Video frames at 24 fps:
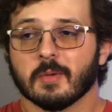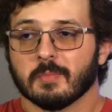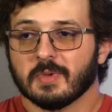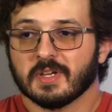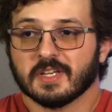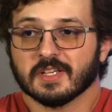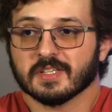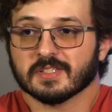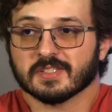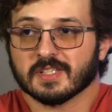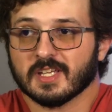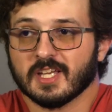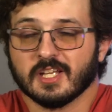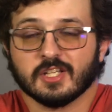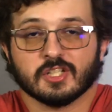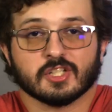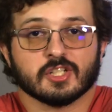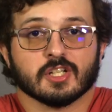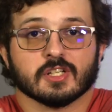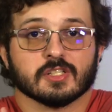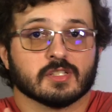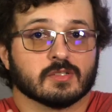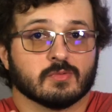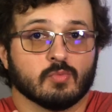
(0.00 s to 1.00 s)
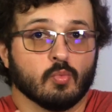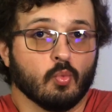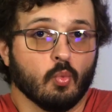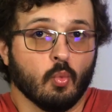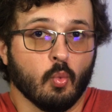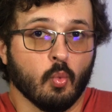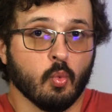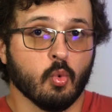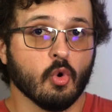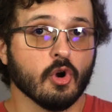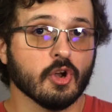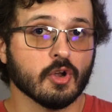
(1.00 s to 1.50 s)
because it just
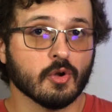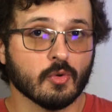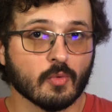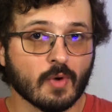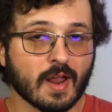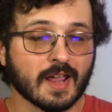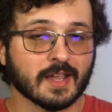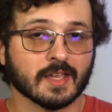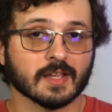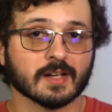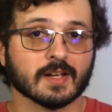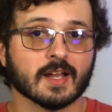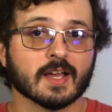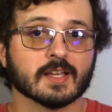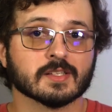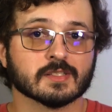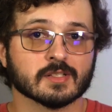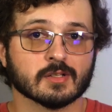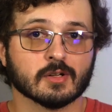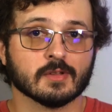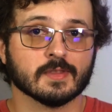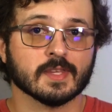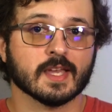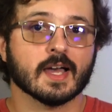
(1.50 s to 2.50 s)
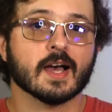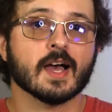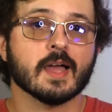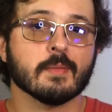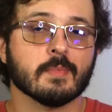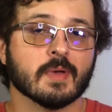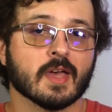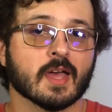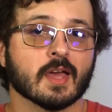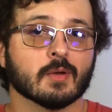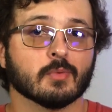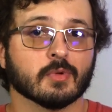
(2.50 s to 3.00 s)
wouldn't recognize it on the
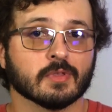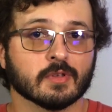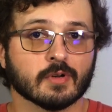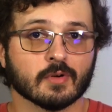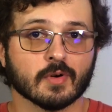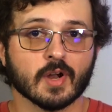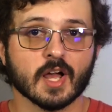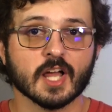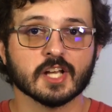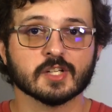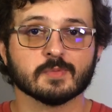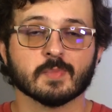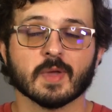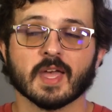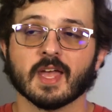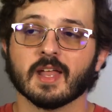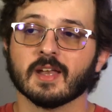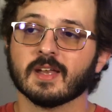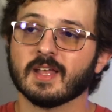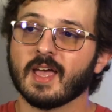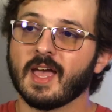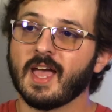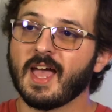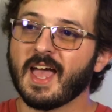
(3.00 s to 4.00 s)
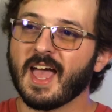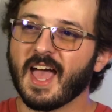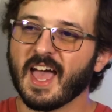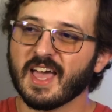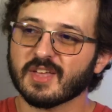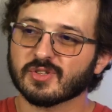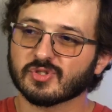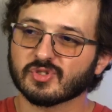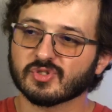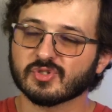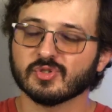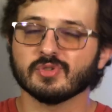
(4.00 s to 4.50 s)
iPad with GarageBand.
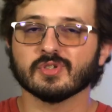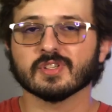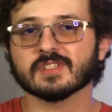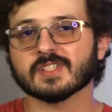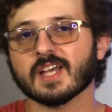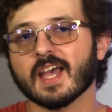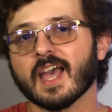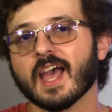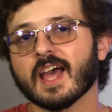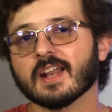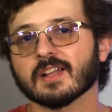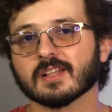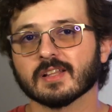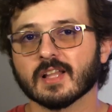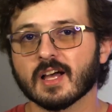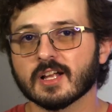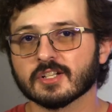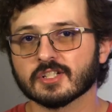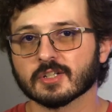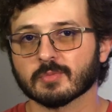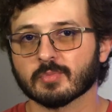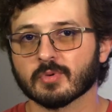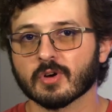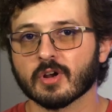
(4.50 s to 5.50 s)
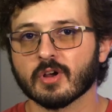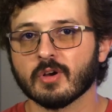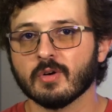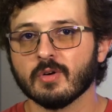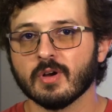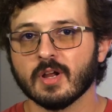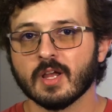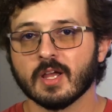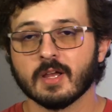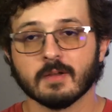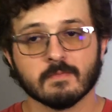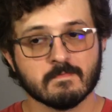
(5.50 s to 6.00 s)
As soon as I added Logic
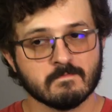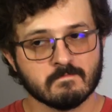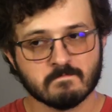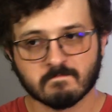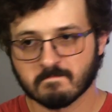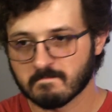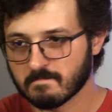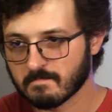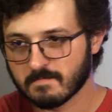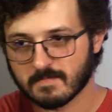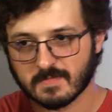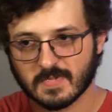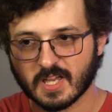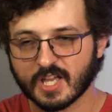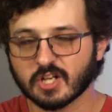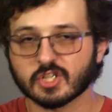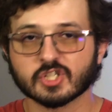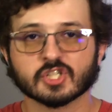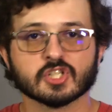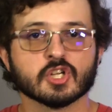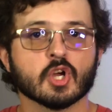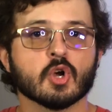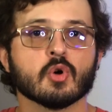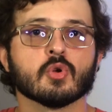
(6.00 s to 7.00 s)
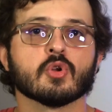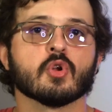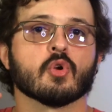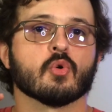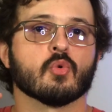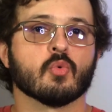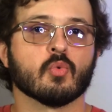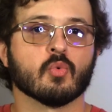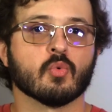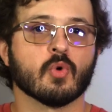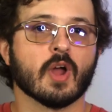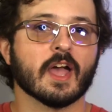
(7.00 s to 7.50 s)
Pro, it showed
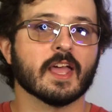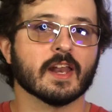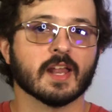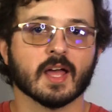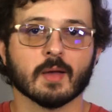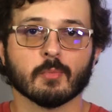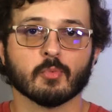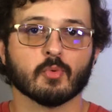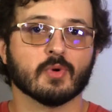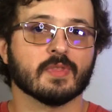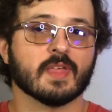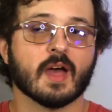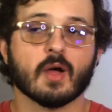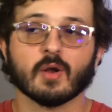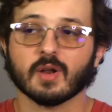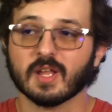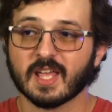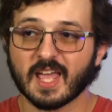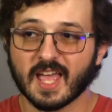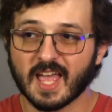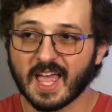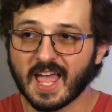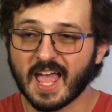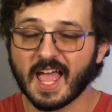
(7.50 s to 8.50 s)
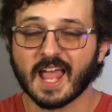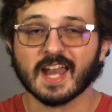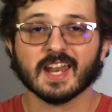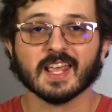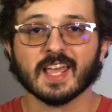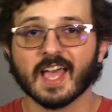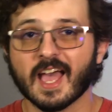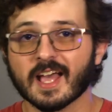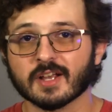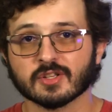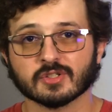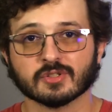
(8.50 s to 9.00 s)
right up without
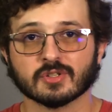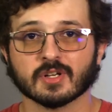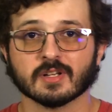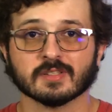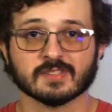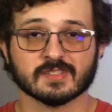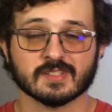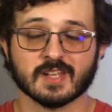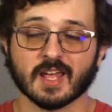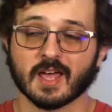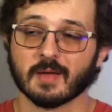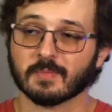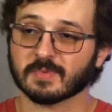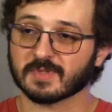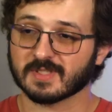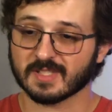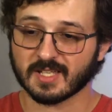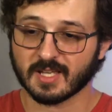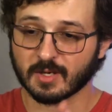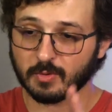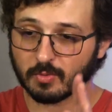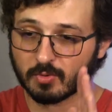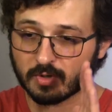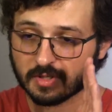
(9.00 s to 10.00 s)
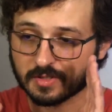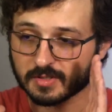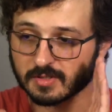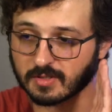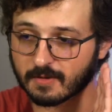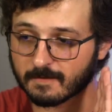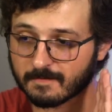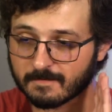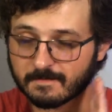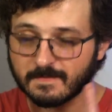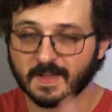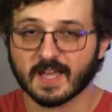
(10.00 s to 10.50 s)
any extra steps. It was
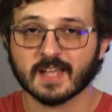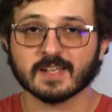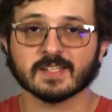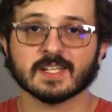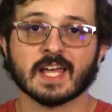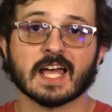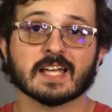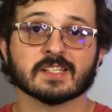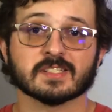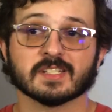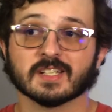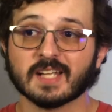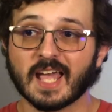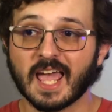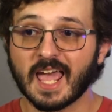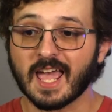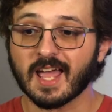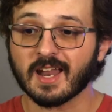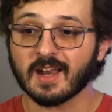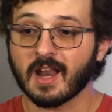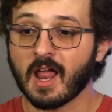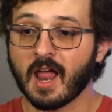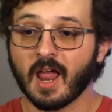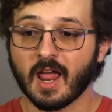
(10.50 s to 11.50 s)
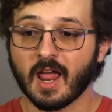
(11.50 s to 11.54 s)
fantastic, and